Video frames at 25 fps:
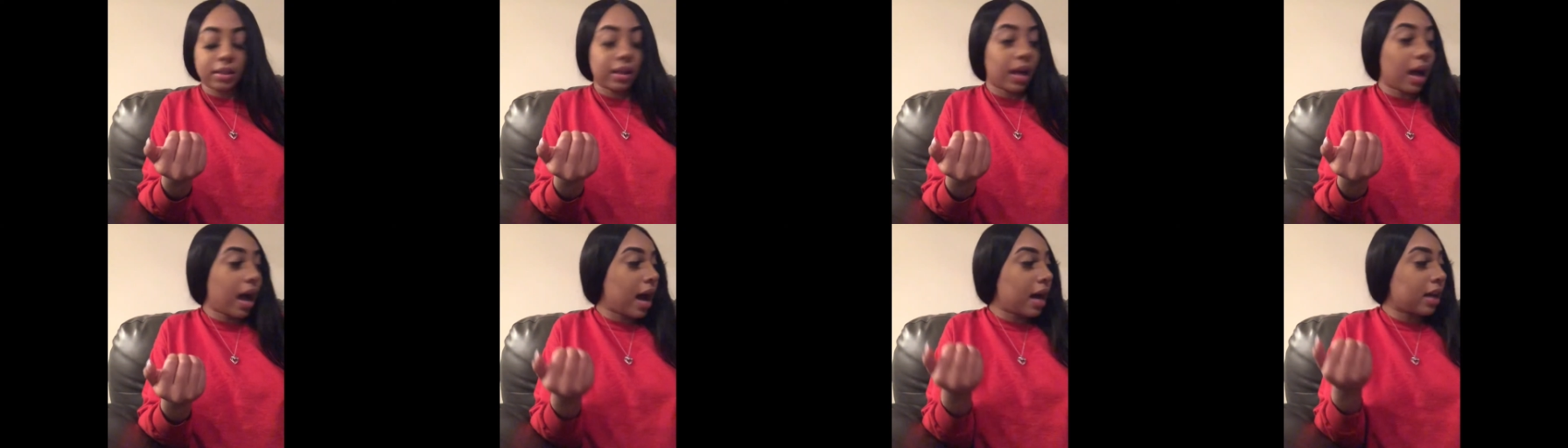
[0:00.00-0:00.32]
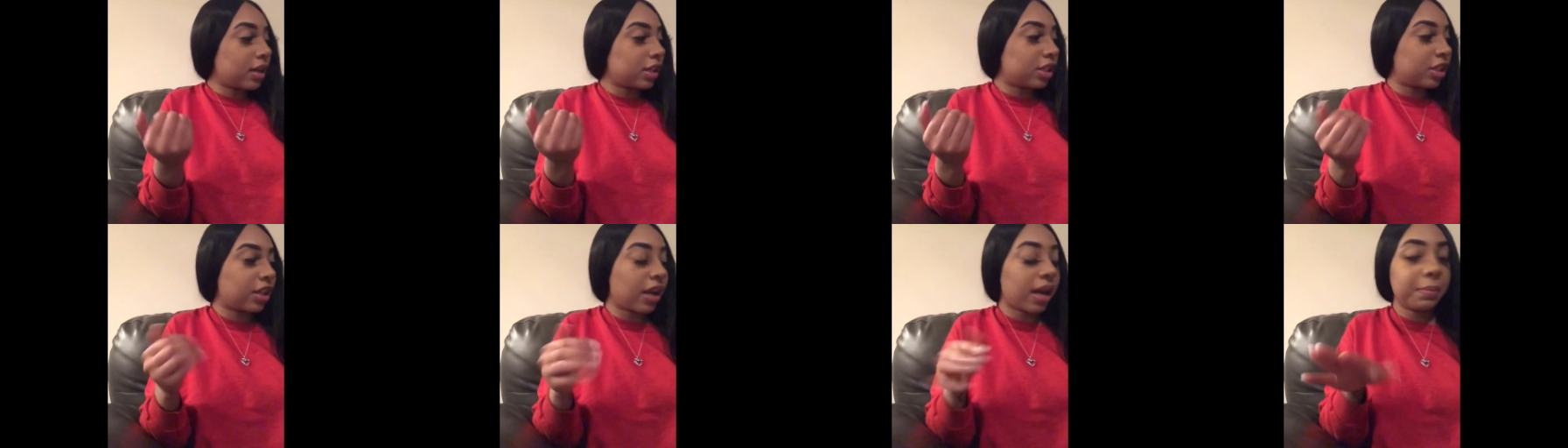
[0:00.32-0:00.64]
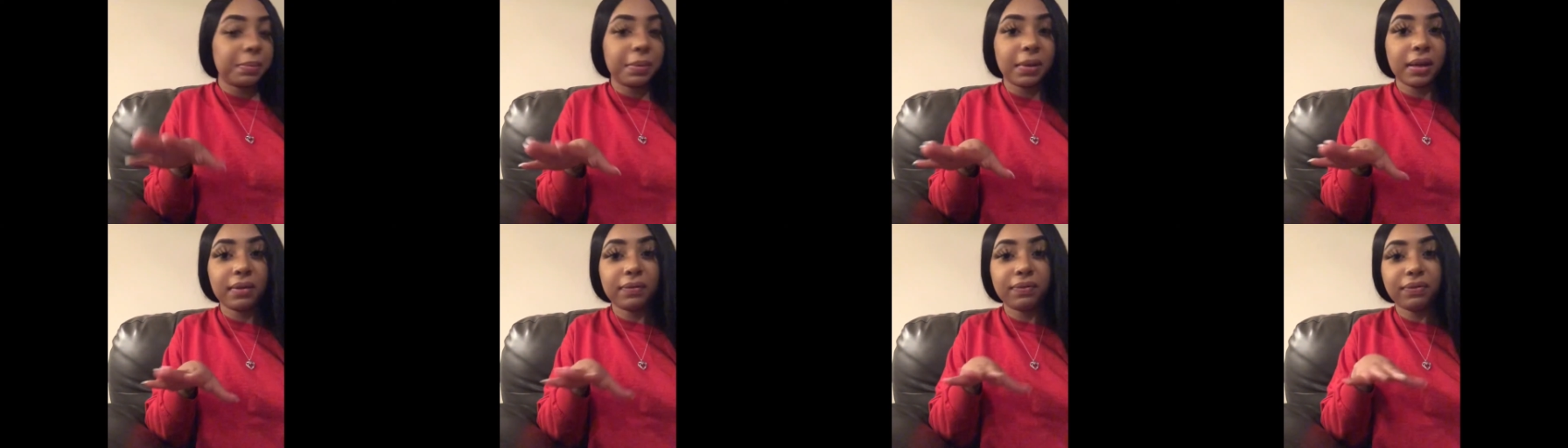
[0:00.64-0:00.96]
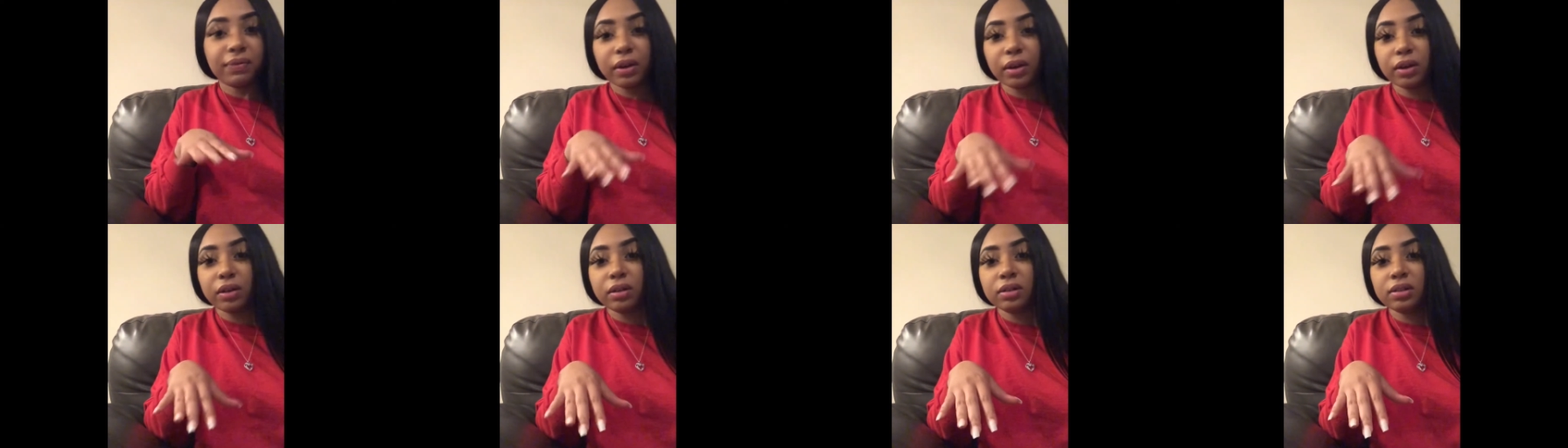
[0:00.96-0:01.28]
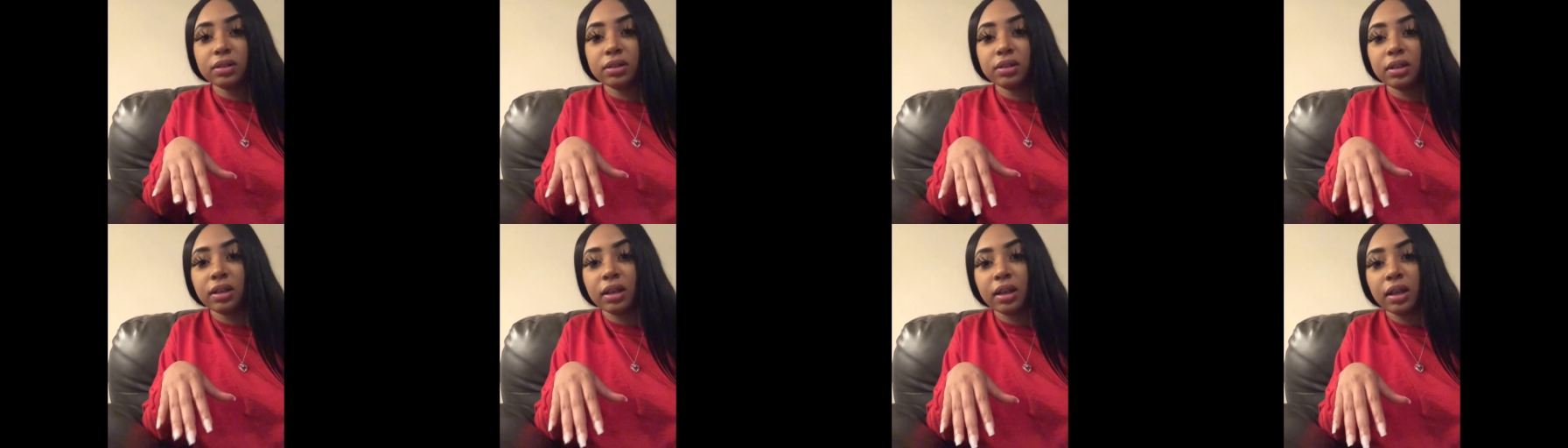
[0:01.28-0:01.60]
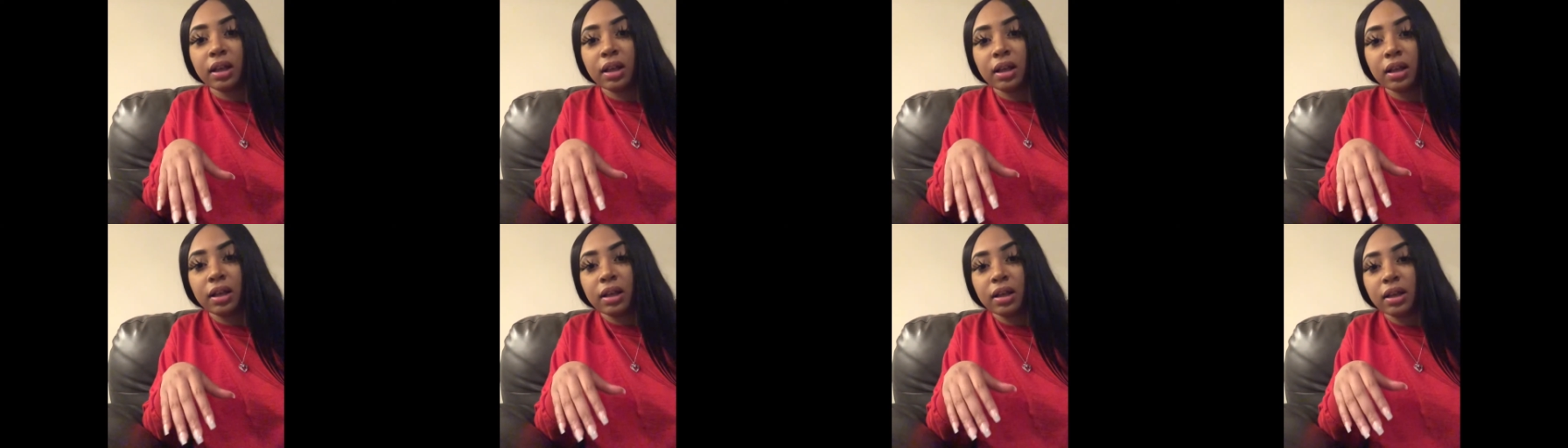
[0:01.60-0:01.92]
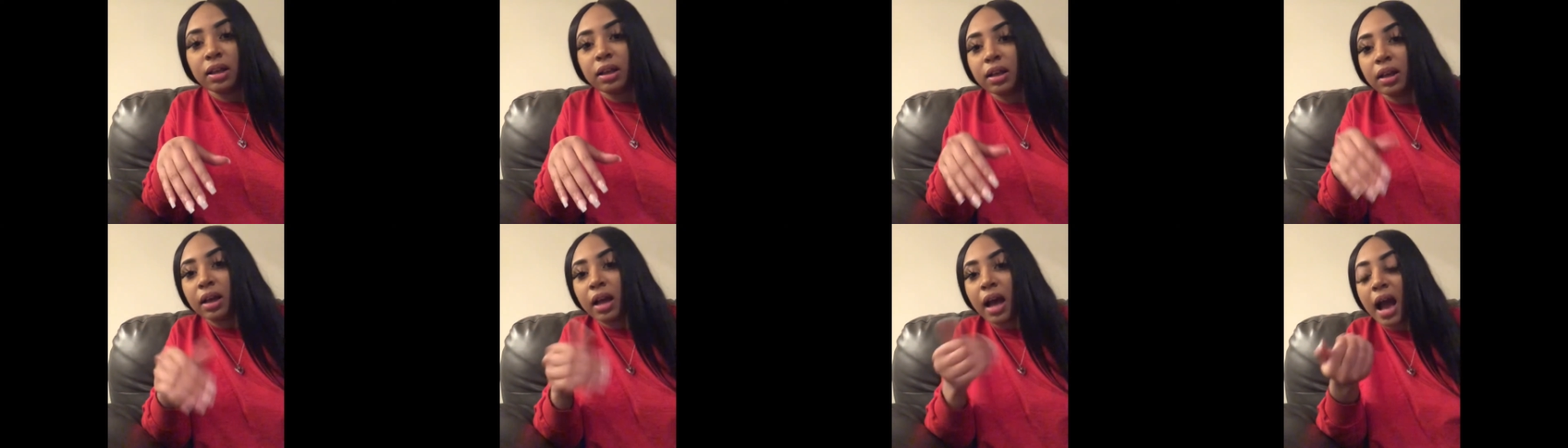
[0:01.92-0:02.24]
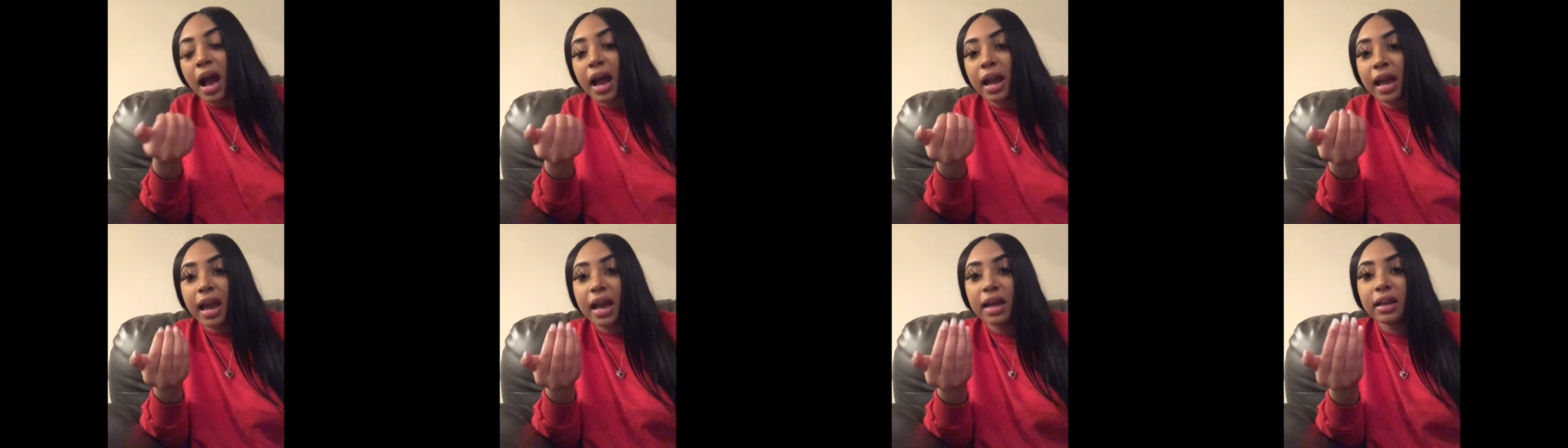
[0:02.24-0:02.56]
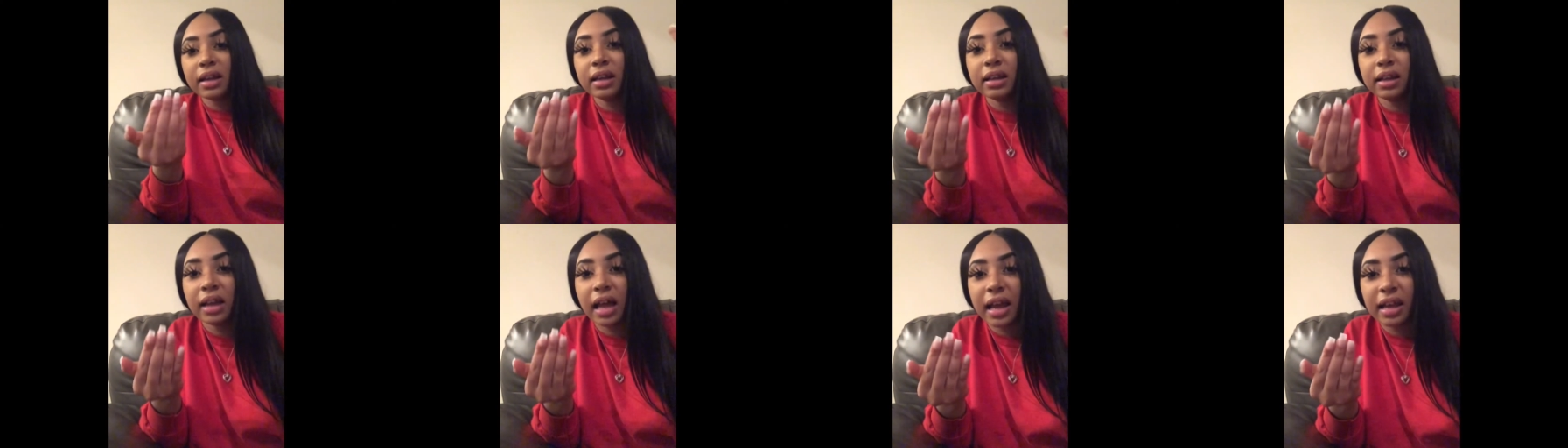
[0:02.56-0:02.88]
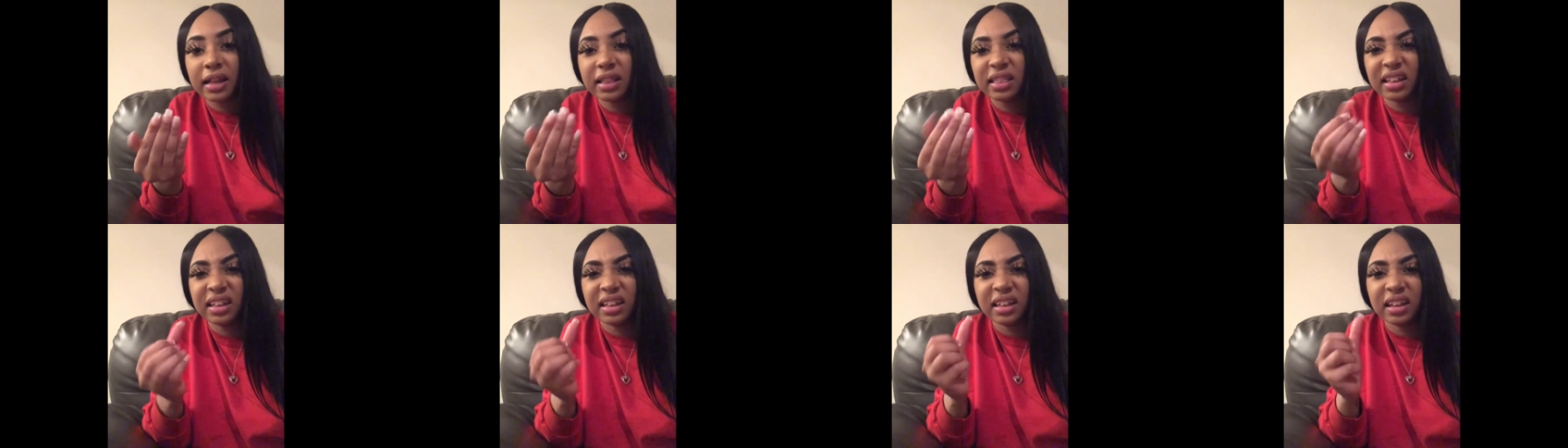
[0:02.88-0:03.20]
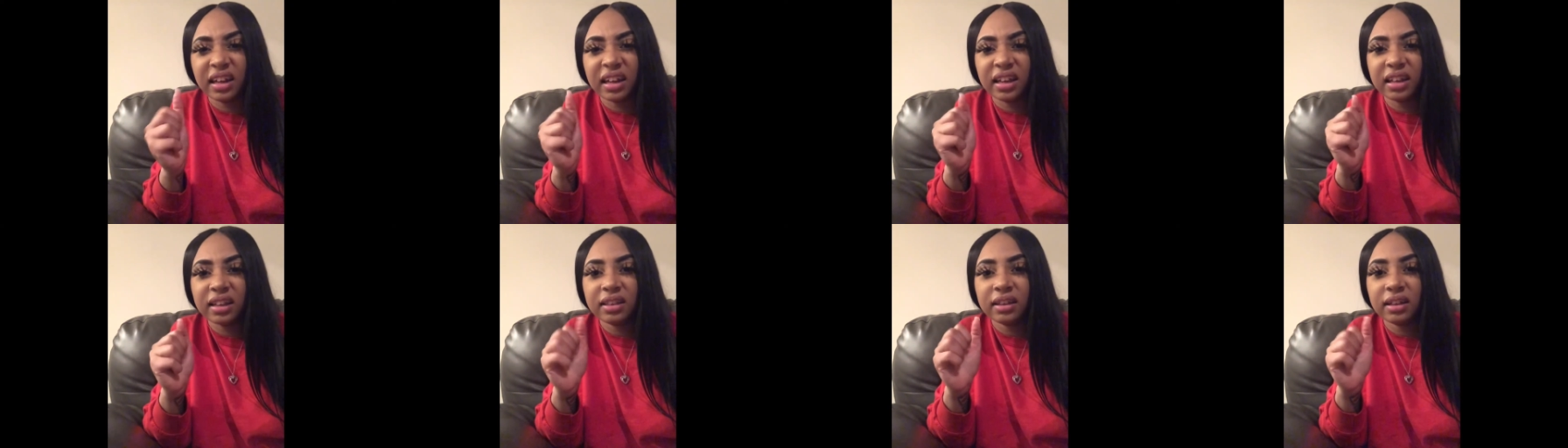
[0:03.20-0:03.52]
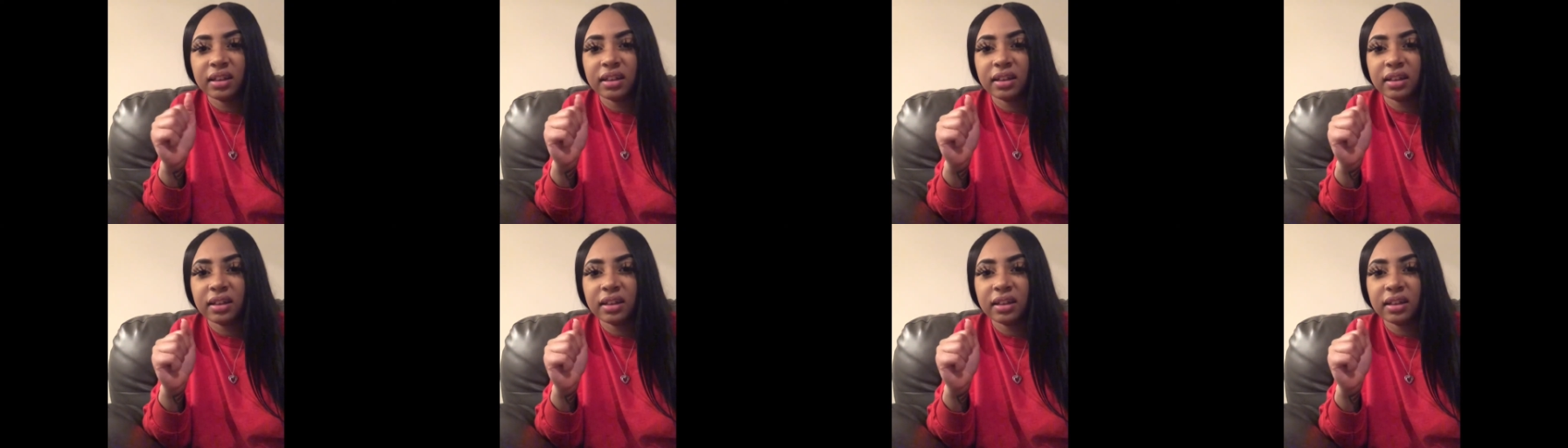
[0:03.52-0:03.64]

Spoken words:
I shape it first. I kind of like the length,